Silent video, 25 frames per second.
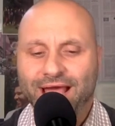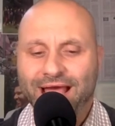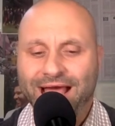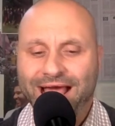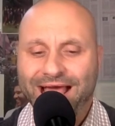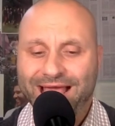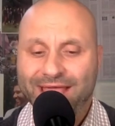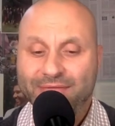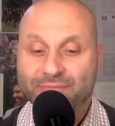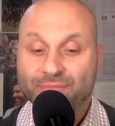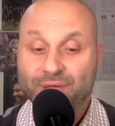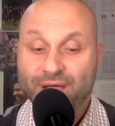
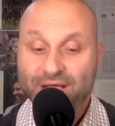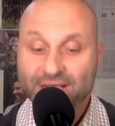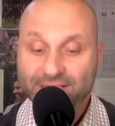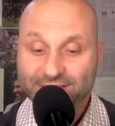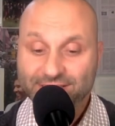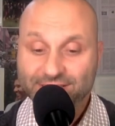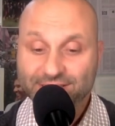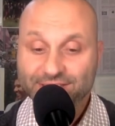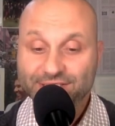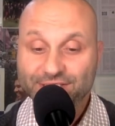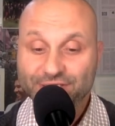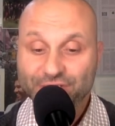a
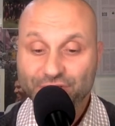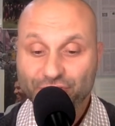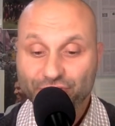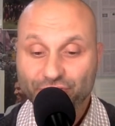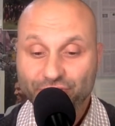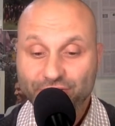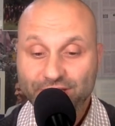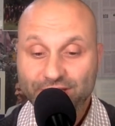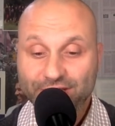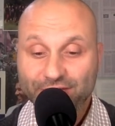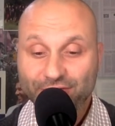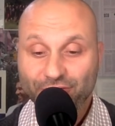master's
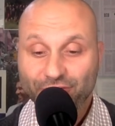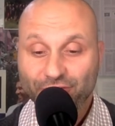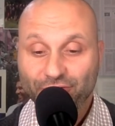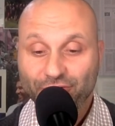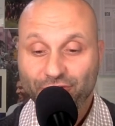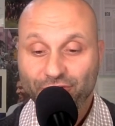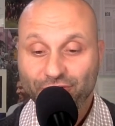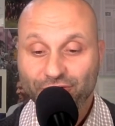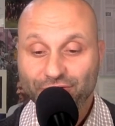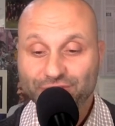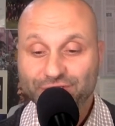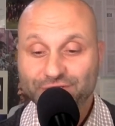degree in
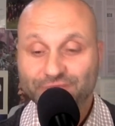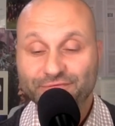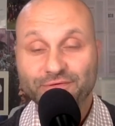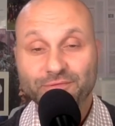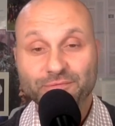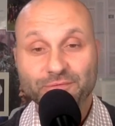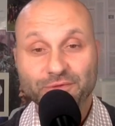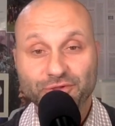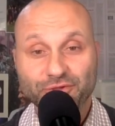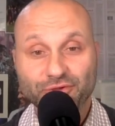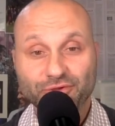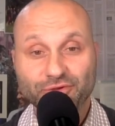oncology
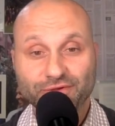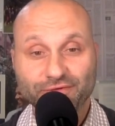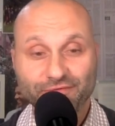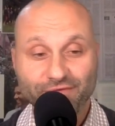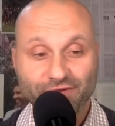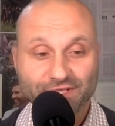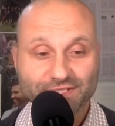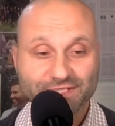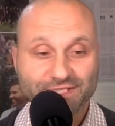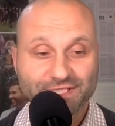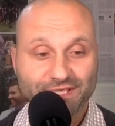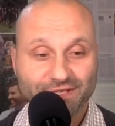from the
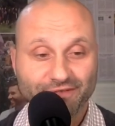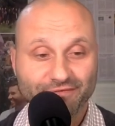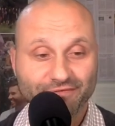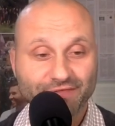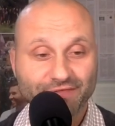University of